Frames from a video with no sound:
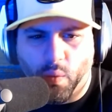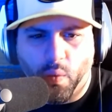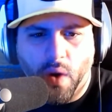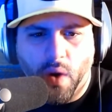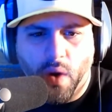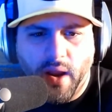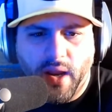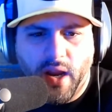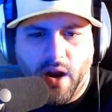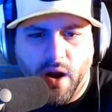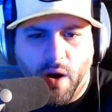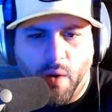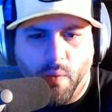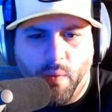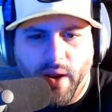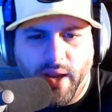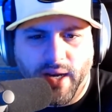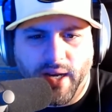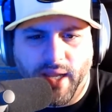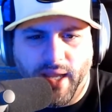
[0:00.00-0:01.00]
What year are
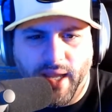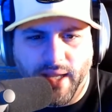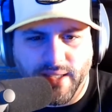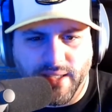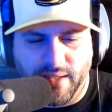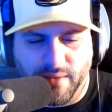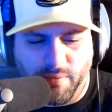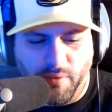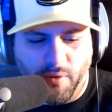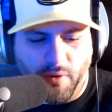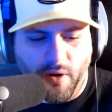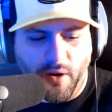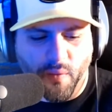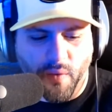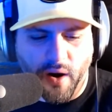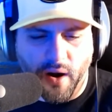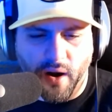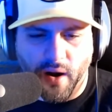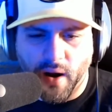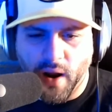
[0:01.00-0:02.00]
we gonna get to the point
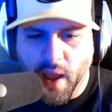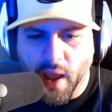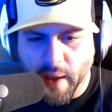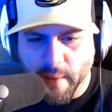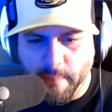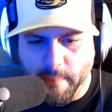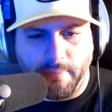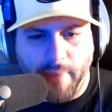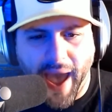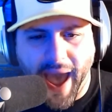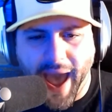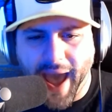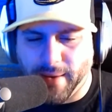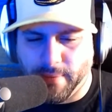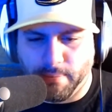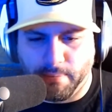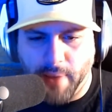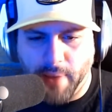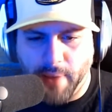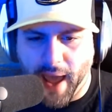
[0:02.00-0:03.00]
where
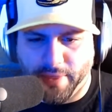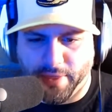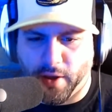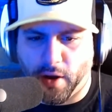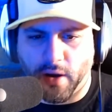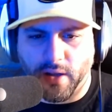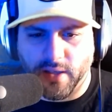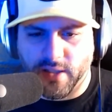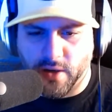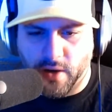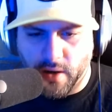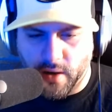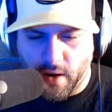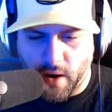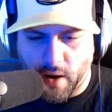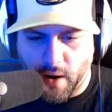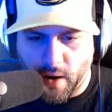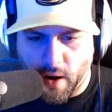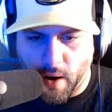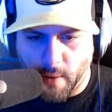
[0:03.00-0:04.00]
bad bad thoughts are
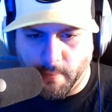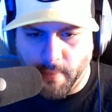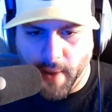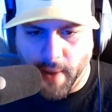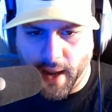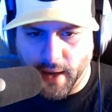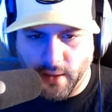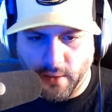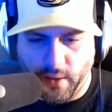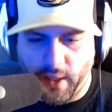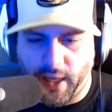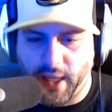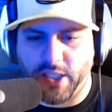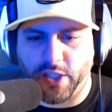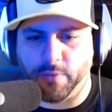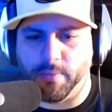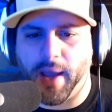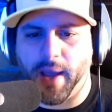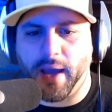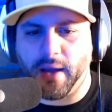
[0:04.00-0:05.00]
are, are banned?
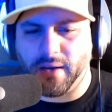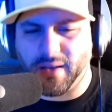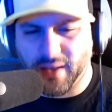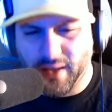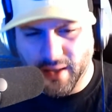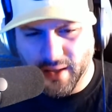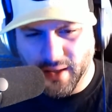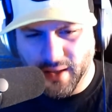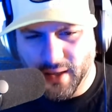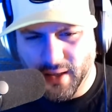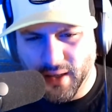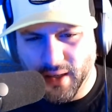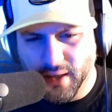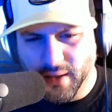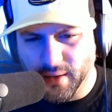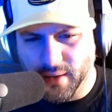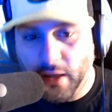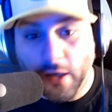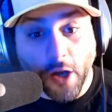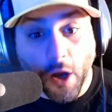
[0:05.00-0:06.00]
Get you banned?
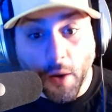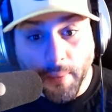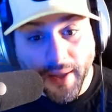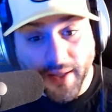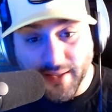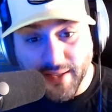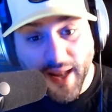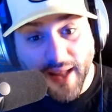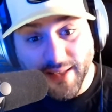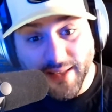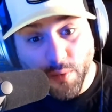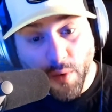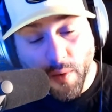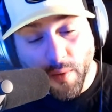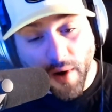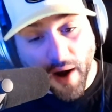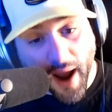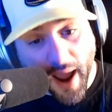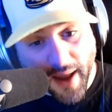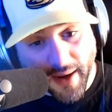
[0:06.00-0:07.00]
You know, because that's where
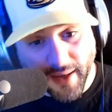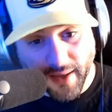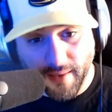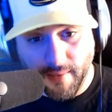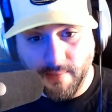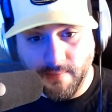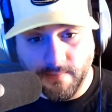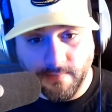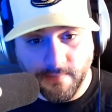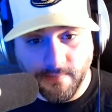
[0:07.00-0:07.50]
we're heading.